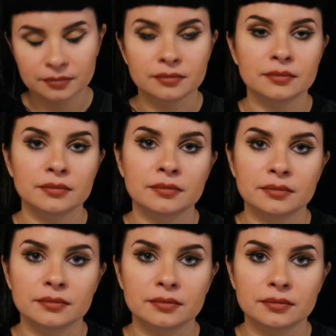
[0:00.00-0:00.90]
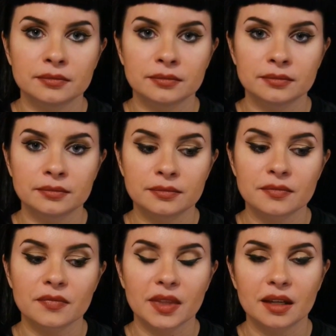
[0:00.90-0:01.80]

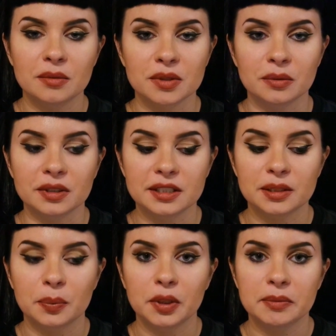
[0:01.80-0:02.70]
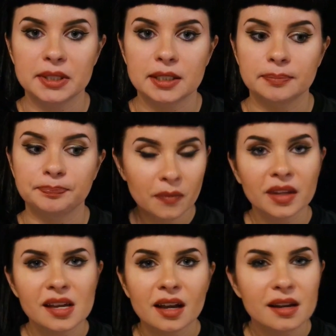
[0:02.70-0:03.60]
It was a real disappointment.
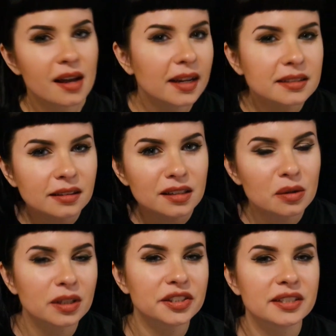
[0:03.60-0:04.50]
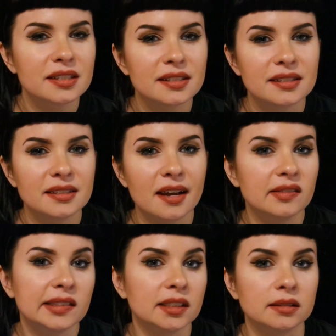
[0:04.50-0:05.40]
I deleted question
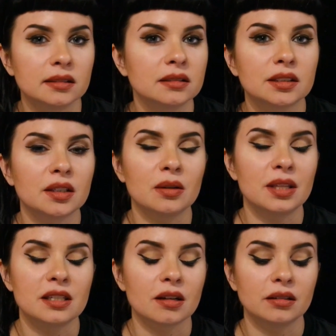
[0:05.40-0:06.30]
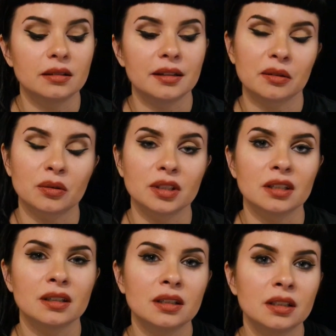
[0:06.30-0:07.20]
7, so these aren't in
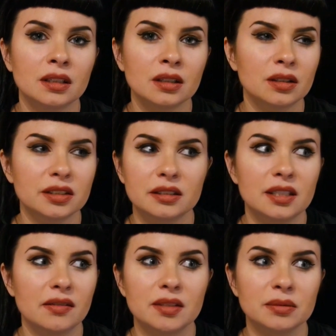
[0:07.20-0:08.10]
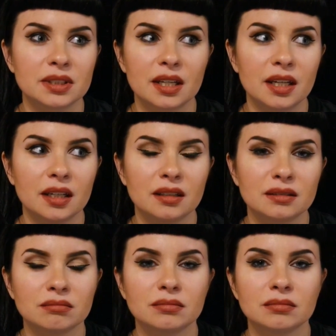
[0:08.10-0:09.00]
order. Question 7 was
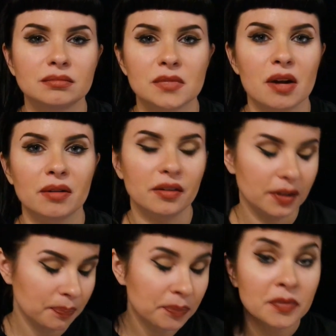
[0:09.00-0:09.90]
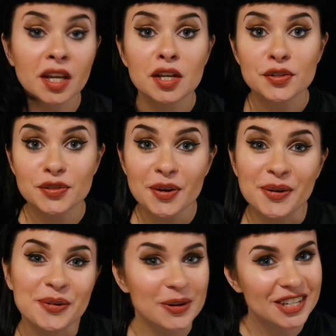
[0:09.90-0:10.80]
not relevant.
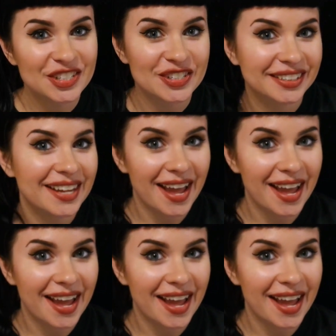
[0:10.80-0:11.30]
So, question